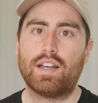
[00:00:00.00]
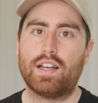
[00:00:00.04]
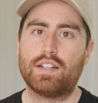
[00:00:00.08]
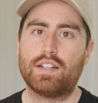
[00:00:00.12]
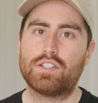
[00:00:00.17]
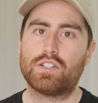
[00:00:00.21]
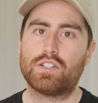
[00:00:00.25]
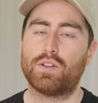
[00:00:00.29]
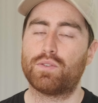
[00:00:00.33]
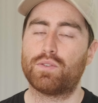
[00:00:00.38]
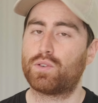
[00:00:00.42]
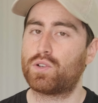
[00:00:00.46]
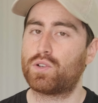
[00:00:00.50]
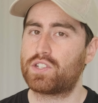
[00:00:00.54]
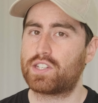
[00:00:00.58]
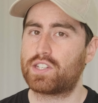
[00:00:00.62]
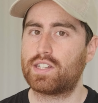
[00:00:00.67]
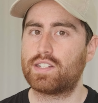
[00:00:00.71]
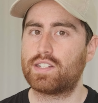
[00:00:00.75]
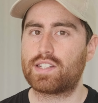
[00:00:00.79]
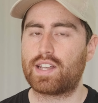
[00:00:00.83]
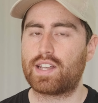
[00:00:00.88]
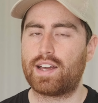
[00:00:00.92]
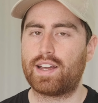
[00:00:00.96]
So for
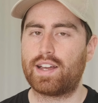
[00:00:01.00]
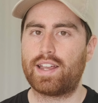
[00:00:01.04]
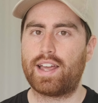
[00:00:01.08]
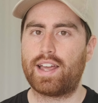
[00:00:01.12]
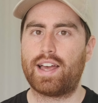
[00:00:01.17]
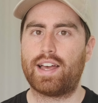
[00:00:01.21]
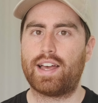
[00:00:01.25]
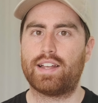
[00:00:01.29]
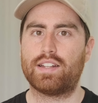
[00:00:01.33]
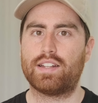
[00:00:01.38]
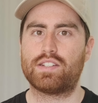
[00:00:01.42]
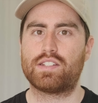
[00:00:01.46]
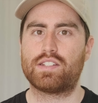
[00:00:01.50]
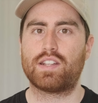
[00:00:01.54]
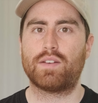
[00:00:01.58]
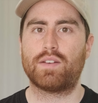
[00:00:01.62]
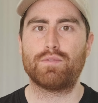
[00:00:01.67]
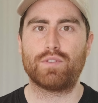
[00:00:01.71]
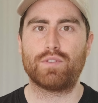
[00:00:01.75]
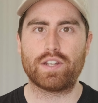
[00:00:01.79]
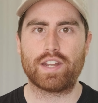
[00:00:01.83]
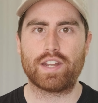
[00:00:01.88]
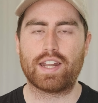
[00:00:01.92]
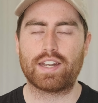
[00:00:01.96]
instance, I had
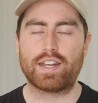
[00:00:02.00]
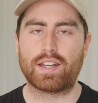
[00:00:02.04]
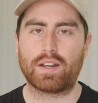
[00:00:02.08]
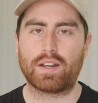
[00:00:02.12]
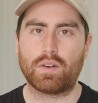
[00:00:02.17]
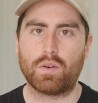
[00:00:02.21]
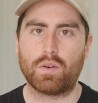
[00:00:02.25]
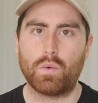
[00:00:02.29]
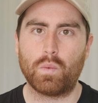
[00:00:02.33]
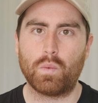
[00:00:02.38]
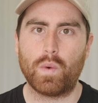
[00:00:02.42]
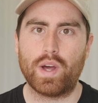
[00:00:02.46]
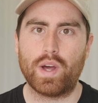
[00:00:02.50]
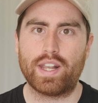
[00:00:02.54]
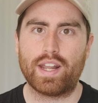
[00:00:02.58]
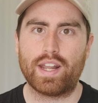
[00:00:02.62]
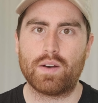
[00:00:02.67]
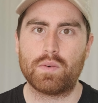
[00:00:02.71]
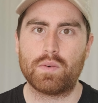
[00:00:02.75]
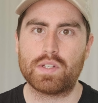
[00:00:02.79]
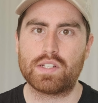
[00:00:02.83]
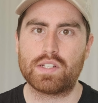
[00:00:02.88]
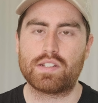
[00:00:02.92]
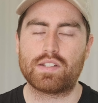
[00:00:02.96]
some vignetting when
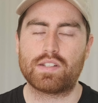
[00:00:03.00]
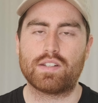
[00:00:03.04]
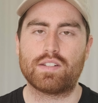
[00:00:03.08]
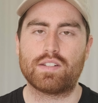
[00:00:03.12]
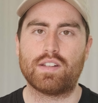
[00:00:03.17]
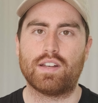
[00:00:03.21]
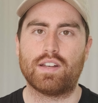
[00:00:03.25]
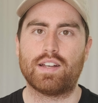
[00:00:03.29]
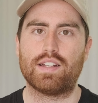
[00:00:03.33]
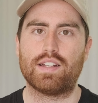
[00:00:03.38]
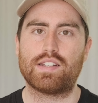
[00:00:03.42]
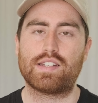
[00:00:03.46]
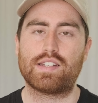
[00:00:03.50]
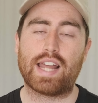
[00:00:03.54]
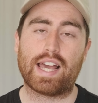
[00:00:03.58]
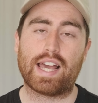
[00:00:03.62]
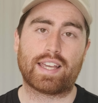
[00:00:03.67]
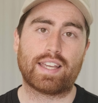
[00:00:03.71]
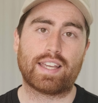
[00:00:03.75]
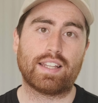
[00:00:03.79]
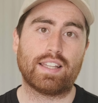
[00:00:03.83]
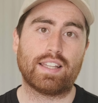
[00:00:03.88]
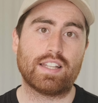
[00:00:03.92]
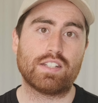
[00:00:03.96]
I was
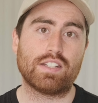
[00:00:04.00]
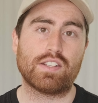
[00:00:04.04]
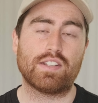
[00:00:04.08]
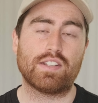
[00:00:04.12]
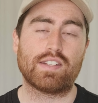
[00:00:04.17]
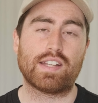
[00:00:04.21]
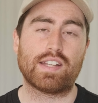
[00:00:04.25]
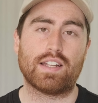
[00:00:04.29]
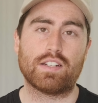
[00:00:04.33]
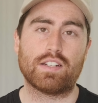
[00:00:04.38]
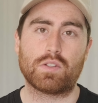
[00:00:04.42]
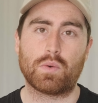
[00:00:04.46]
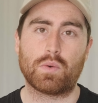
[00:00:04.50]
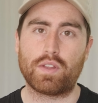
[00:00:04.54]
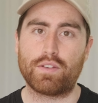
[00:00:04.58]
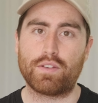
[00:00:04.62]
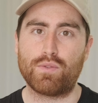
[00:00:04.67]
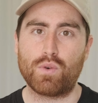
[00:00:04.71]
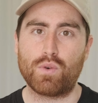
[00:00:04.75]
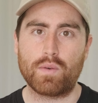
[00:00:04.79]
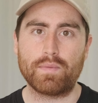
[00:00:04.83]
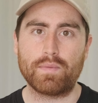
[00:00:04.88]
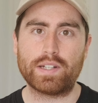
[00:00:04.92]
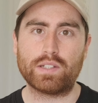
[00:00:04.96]
stacking lenses at
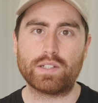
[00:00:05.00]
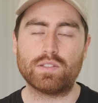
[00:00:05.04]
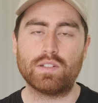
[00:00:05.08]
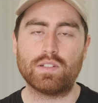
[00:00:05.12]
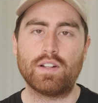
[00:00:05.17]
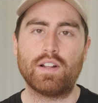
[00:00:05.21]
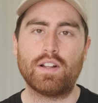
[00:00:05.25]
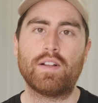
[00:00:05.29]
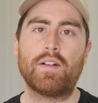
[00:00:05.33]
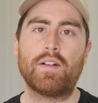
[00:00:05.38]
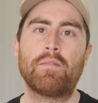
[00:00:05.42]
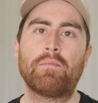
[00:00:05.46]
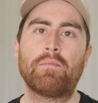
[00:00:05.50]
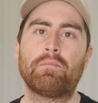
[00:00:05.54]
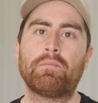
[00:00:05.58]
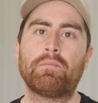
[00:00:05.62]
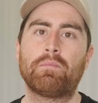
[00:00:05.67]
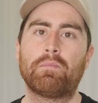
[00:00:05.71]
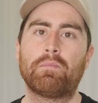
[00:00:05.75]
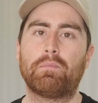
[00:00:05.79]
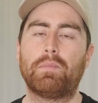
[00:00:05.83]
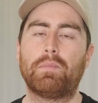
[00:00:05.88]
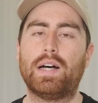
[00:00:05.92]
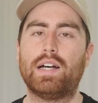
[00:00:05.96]
24mm,
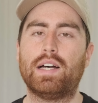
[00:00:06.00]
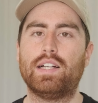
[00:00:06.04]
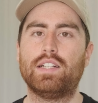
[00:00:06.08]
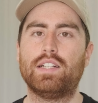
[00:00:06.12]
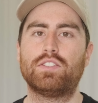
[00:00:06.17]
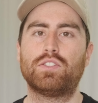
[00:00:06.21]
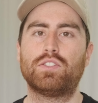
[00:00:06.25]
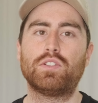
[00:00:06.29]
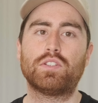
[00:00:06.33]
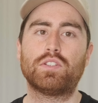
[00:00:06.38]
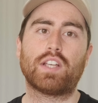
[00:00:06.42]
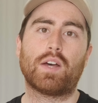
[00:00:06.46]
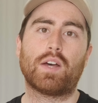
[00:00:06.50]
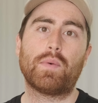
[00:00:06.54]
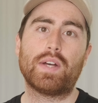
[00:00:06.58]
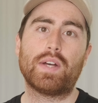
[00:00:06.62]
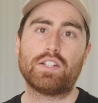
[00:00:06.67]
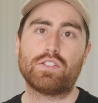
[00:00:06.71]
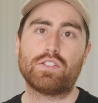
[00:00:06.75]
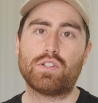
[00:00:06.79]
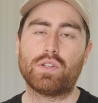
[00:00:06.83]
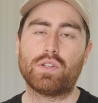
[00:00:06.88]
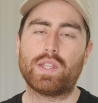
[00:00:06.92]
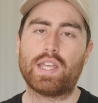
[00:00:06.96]
but as soon as I
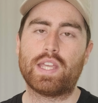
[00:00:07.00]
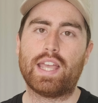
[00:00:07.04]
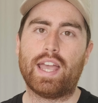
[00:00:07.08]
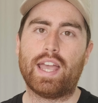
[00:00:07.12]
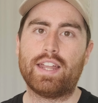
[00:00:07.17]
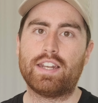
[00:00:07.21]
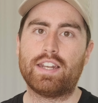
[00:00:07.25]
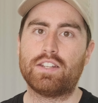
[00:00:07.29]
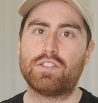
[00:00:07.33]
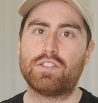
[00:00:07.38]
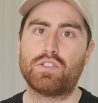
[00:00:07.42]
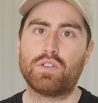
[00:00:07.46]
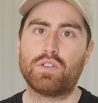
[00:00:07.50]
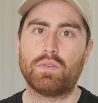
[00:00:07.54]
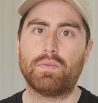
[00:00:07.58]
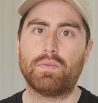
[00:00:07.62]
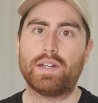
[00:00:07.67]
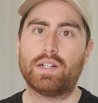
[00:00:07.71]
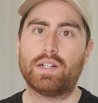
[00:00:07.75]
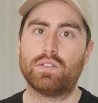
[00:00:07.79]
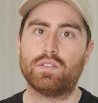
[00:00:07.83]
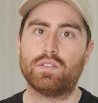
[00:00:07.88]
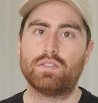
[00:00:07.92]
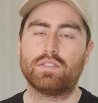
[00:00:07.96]
went to the
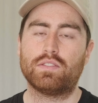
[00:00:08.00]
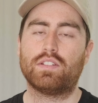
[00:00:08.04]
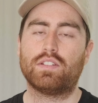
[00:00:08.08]
82mm,